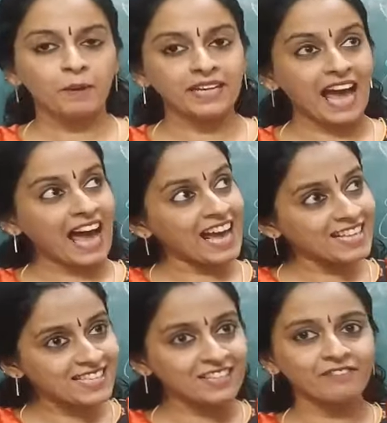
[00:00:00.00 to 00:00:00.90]
But
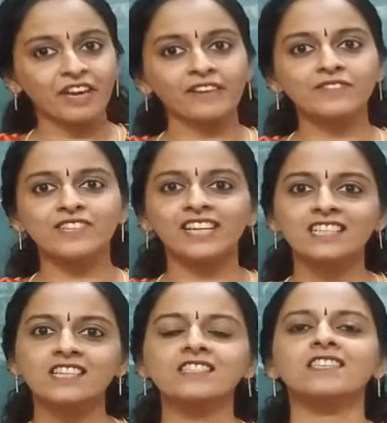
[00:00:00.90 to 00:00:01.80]
as the waves
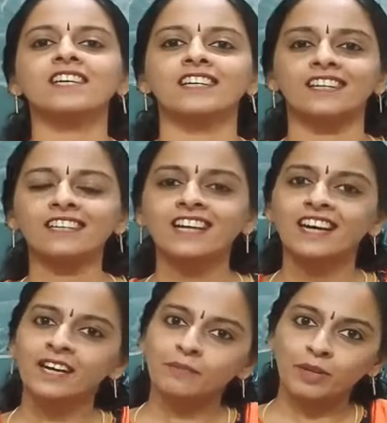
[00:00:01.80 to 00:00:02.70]
reaches the earth,
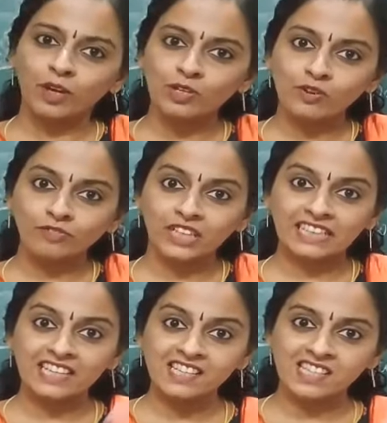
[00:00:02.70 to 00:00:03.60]
because of
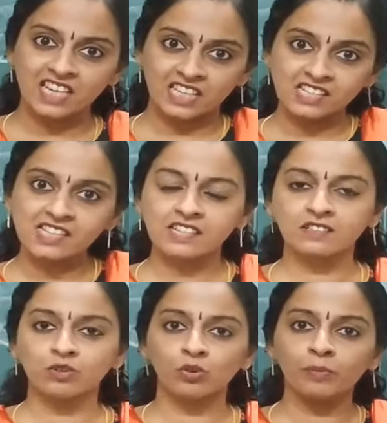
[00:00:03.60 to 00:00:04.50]
the distance,
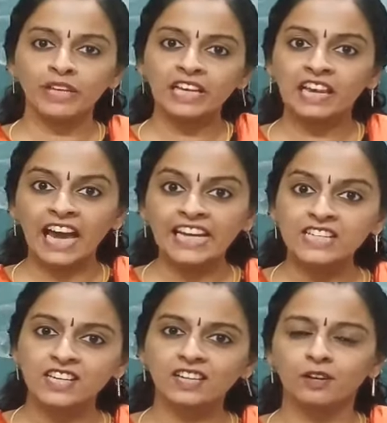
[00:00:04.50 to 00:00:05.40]
so many
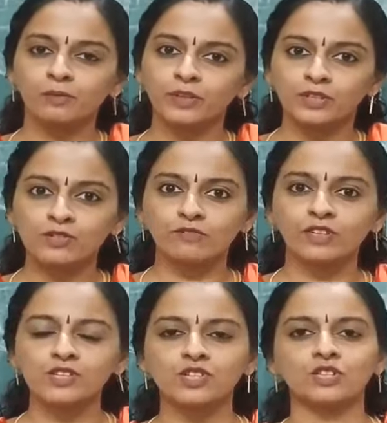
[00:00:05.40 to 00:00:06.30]
light kilometers
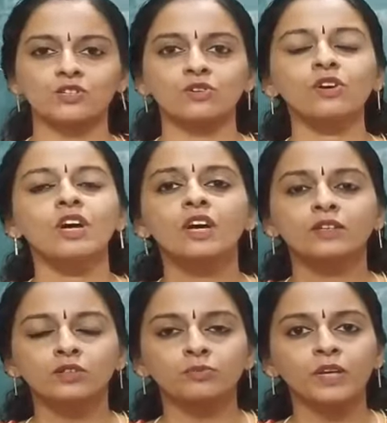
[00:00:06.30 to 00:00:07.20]
of distance, no?
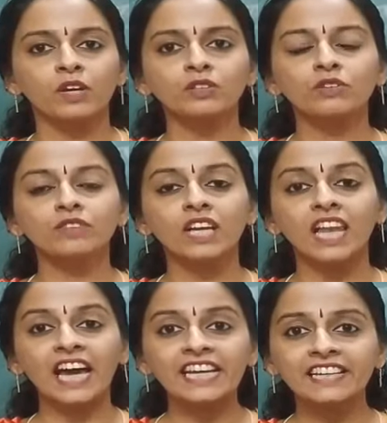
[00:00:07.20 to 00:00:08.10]
So because of the
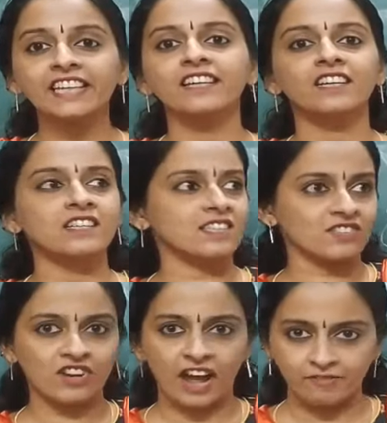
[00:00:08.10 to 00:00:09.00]
light
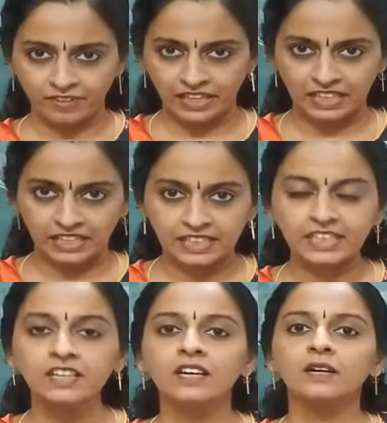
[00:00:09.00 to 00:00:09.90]
years traveled,
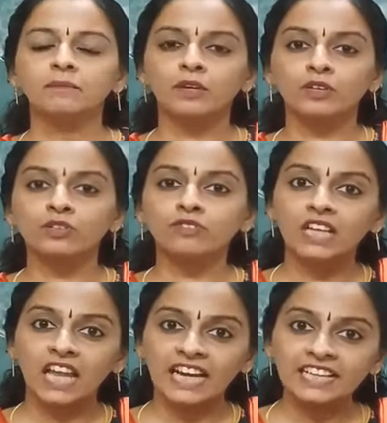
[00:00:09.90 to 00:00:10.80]
because of the